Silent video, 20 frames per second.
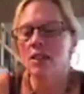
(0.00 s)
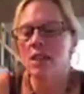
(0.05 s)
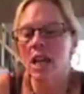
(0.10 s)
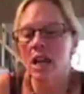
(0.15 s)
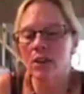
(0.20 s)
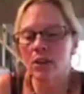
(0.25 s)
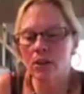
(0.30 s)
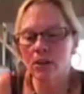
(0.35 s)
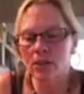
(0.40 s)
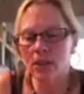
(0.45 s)

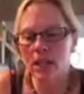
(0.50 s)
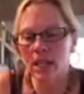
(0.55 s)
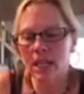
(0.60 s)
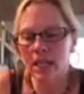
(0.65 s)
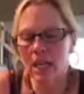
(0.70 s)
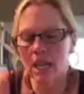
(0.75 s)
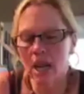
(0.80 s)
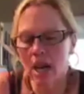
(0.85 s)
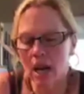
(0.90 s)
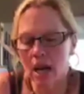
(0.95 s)
The other
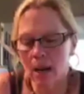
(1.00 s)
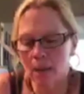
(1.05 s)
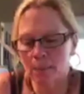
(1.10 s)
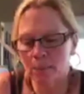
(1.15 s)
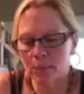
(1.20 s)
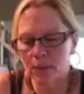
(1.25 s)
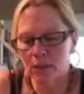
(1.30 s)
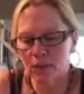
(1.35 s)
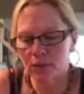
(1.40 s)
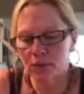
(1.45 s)
thing
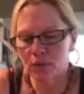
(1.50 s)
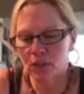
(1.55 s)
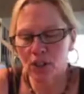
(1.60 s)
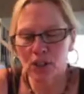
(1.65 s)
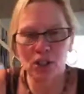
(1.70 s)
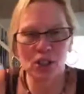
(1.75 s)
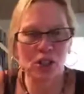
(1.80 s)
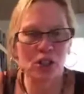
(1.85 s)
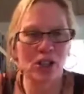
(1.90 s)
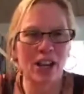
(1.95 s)
um, for
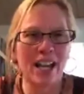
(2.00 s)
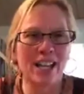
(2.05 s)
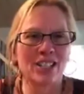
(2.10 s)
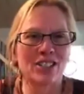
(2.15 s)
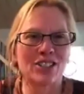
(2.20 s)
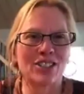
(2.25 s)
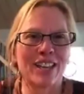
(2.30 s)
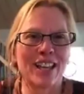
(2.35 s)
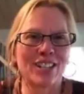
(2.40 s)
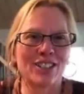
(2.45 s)
your, as,